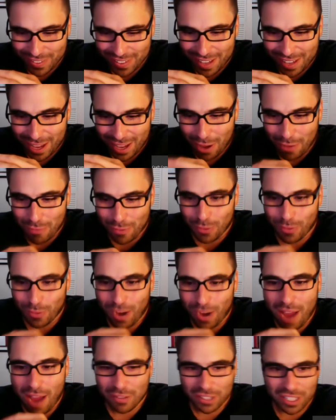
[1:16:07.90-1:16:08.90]
have
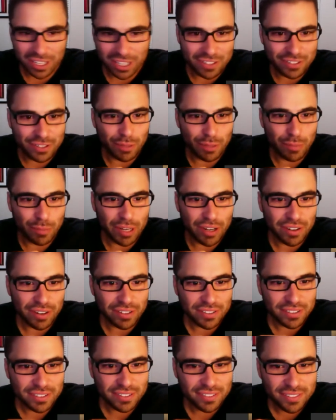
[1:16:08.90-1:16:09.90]
gravitated to your
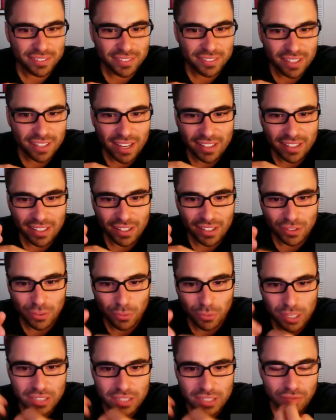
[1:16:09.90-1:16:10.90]
beers, and there's a
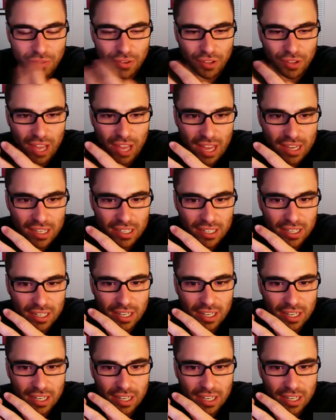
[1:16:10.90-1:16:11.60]
reason for that.